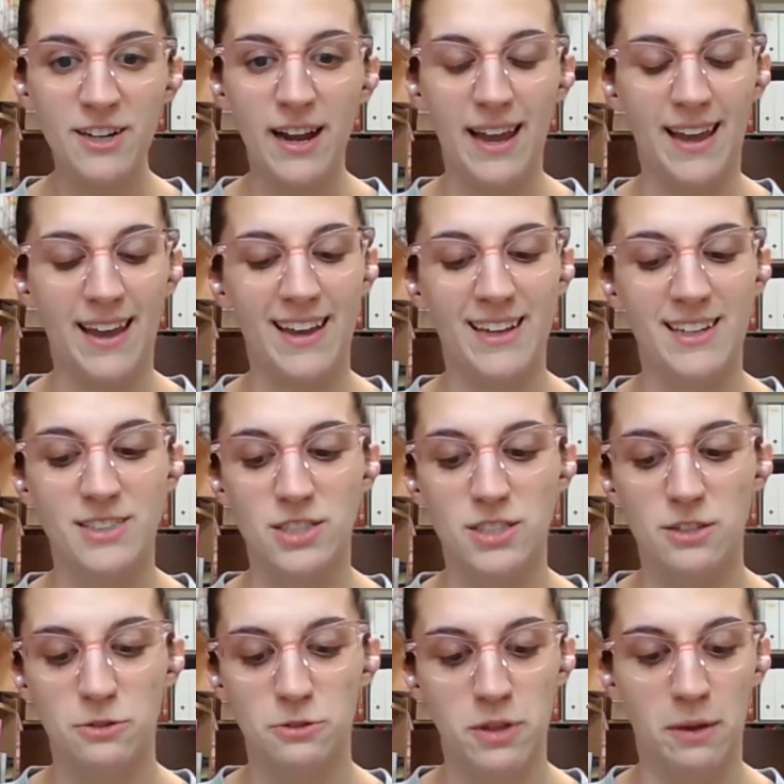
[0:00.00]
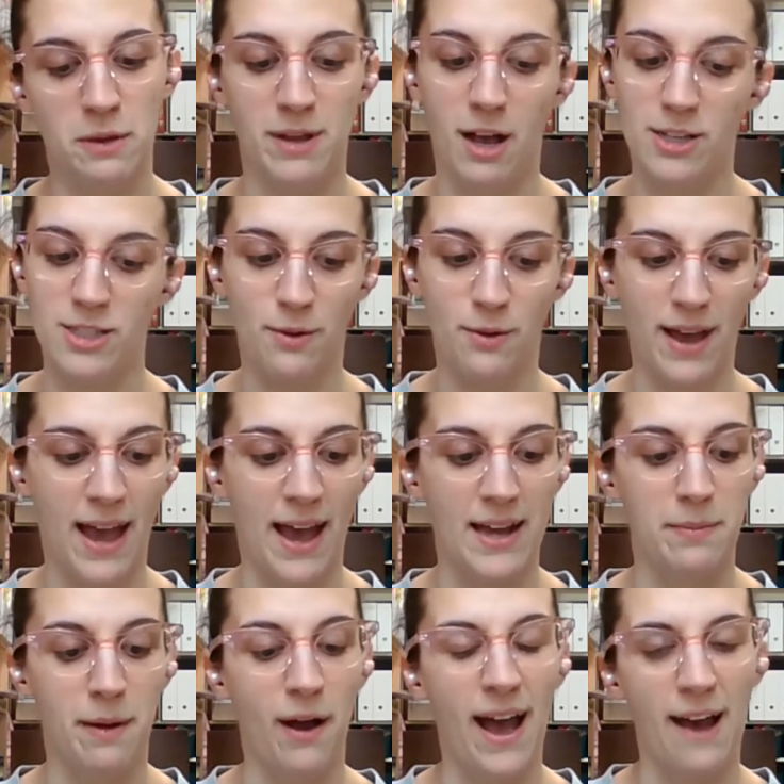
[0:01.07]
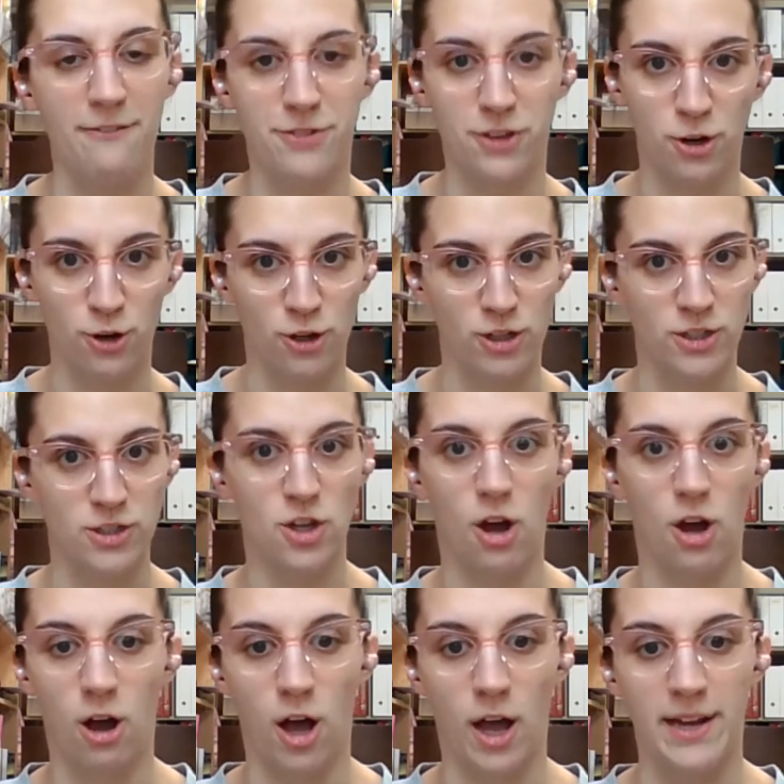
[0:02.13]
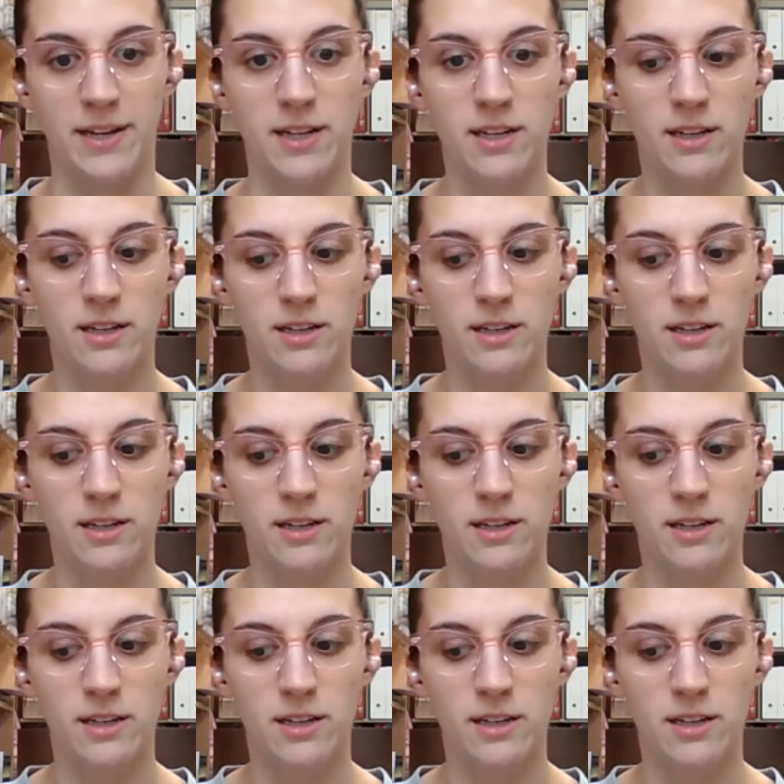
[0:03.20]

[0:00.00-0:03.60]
And then we also had about half the girls on